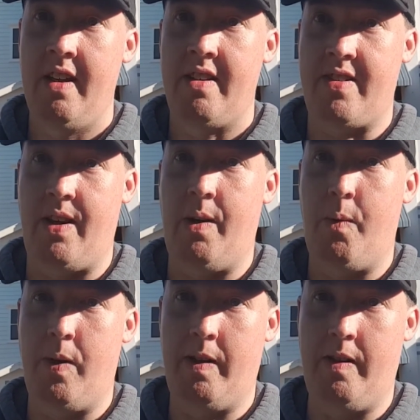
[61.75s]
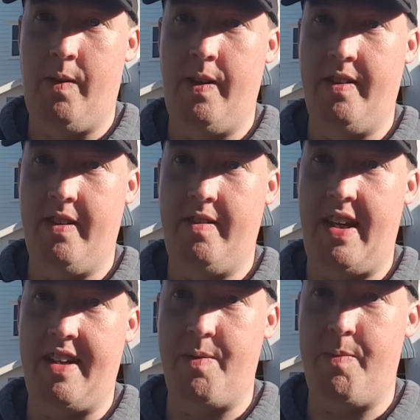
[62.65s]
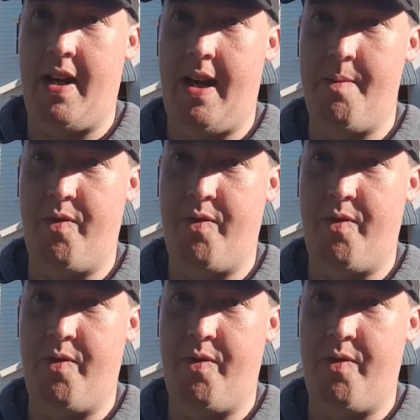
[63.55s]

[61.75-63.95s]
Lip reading: So we're going to take some time